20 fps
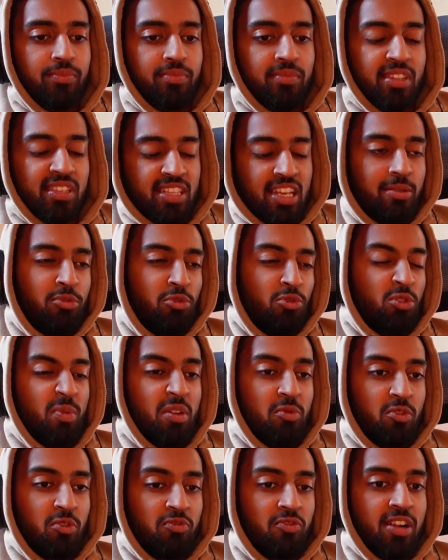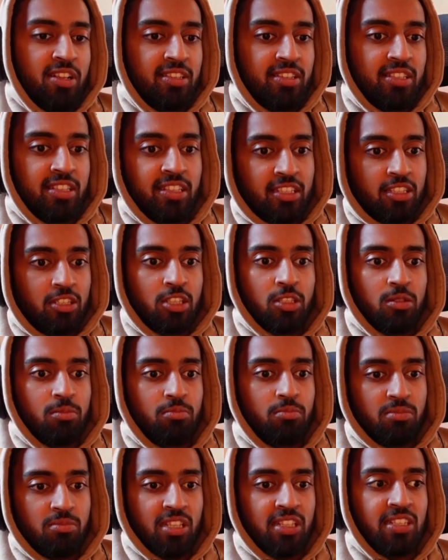The time you spend with friends is
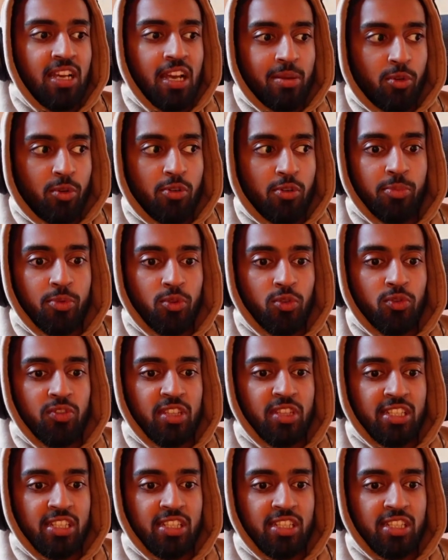the time you're improving.